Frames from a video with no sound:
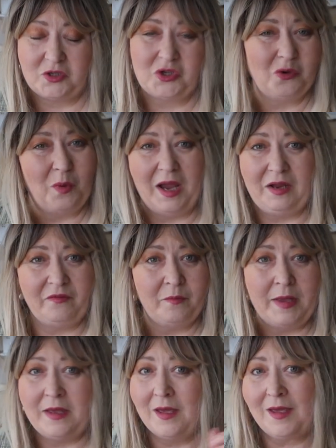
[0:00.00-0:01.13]
they're too wide for
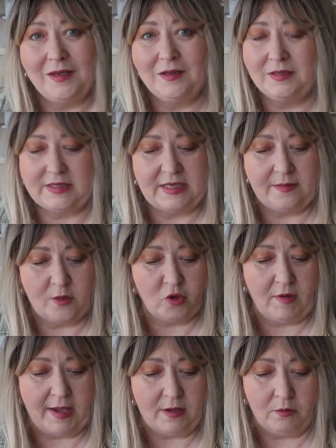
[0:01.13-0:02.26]
me. You'll see in the
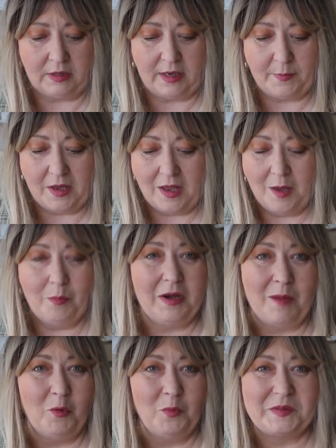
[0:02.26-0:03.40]
try on clip.
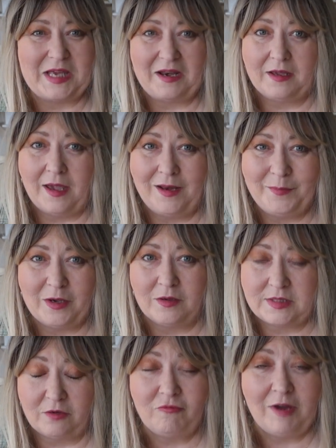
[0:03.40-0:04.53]
But I'm upset again
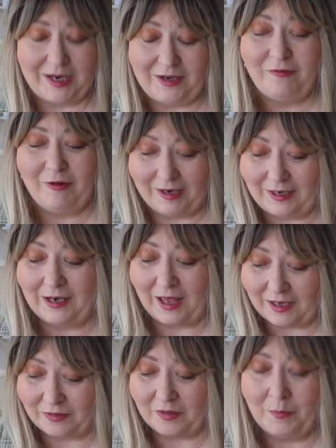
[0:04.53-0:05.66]
because I really, really
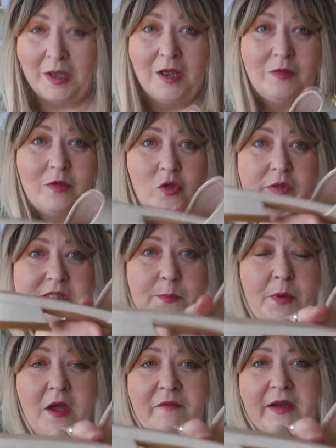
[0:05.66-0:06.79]
like them. They're just a
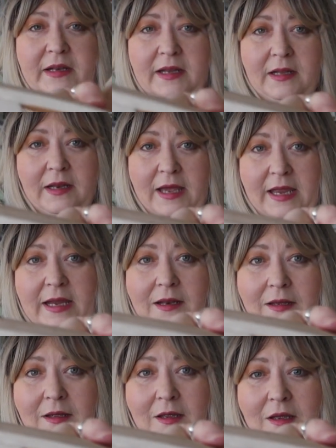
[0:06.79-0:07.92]
perfect little
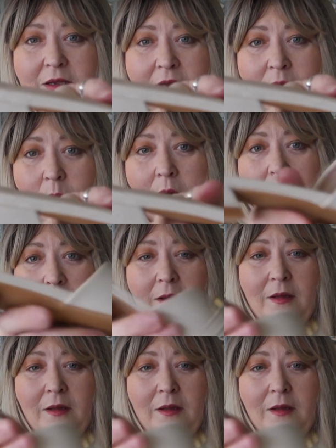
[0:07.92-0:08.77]
heel, you know.